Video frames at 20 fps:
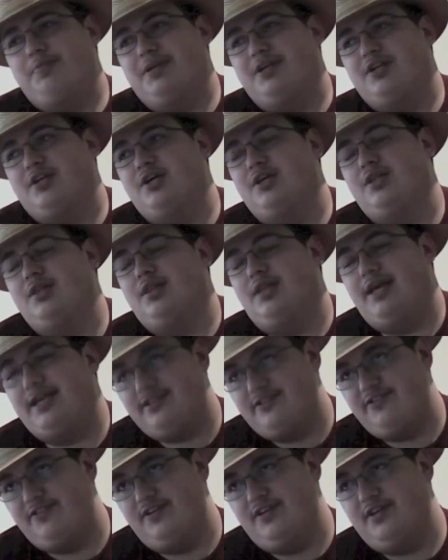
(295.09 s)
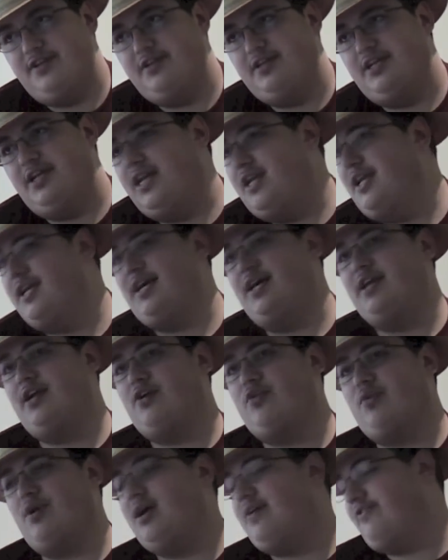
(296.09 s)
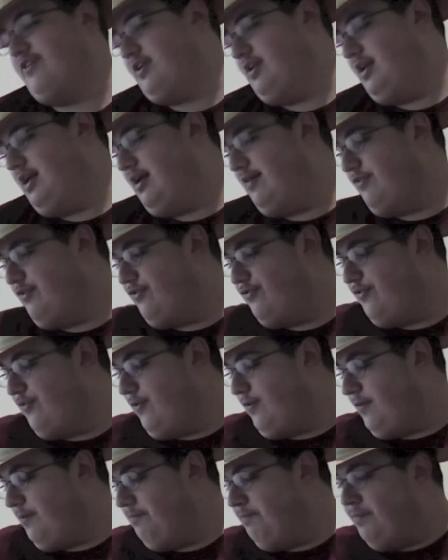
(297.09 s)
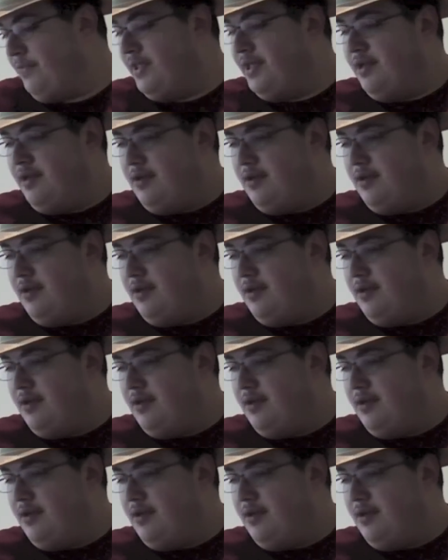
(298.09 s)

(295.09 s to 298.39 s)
been collected in any kind of graphic novel form,